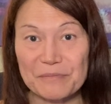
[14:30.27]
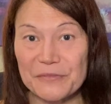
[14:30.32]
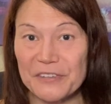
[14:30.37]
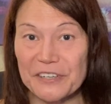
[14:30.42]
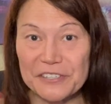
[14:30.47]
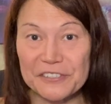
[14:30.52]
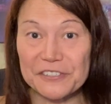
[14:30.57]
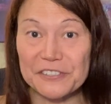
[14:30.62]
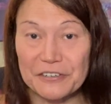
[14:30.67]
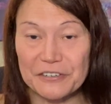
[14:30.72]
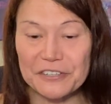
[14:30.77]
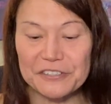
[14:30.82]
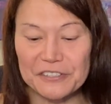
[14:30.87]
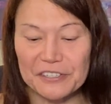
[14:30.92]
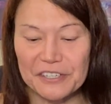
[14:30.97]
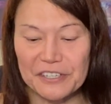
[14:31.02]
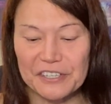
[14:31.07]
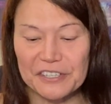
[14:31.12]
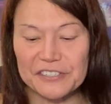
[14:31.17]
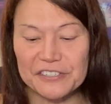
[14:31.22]
like
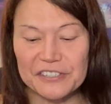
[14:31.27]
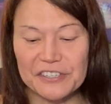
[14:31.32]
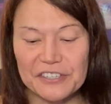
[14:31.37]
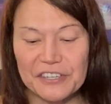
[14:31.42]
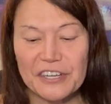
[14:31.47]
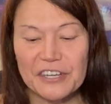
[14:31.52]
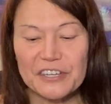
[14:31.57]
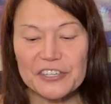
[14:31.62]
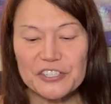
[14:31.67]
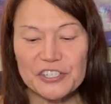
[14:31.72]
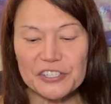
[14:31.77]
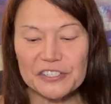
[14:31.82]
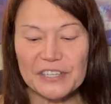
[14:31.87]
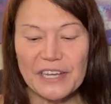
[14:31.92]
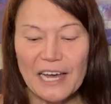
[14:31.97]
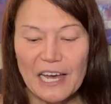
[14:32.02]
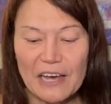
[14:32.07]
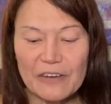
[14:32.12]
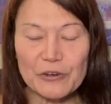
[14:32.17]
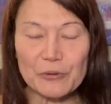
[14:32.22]
seriously, is to just
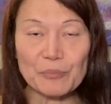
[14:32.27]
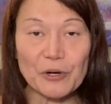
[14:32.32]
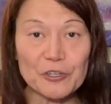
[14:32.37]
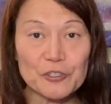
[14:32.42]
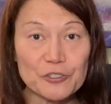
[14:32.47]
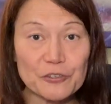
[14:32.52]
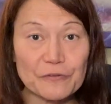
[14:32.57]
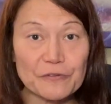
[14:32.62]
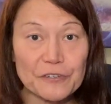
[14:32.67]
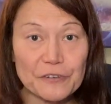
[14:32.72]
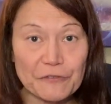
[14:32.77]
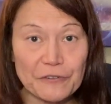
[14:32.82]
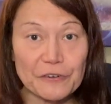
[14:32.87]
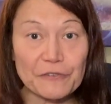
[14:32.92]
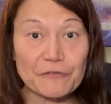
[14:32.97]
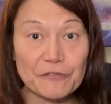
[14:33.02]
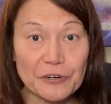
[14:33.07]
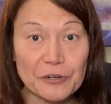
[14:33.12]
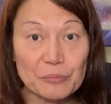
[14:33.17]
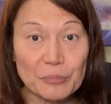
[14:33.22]
have a bunch of different
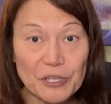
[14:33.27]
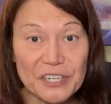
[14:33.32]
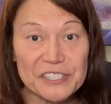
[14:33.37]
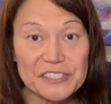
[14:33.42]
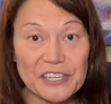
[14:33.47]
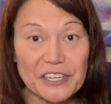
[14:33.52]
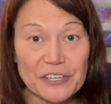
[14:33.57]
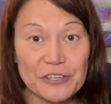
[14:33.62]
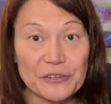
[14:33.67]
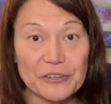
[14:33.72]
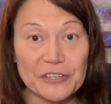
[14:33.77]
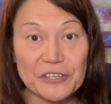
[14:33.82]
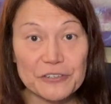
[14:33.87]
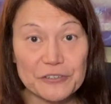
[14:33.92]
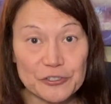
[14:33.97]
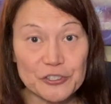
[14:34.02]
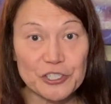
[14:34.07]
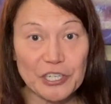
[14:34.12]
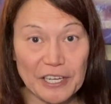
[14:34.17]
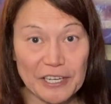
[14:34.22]
front plates that you can
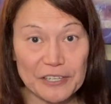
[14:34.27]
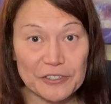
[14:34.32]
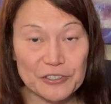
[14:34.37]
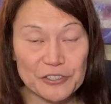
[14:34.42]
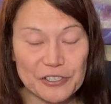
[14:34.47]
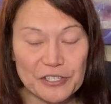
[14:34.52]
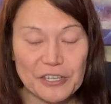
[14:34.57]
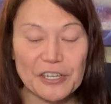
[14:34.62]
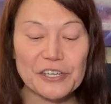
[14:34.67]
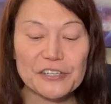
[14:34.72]
interchange.